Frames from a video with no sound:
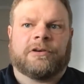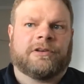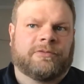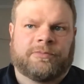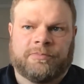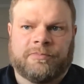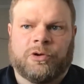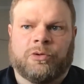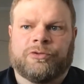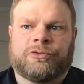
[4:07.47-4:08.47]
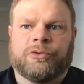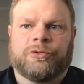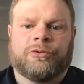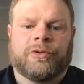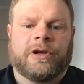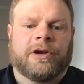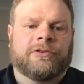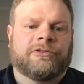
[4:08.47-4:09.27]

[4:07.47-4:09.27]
There's holes screwed through the gutter.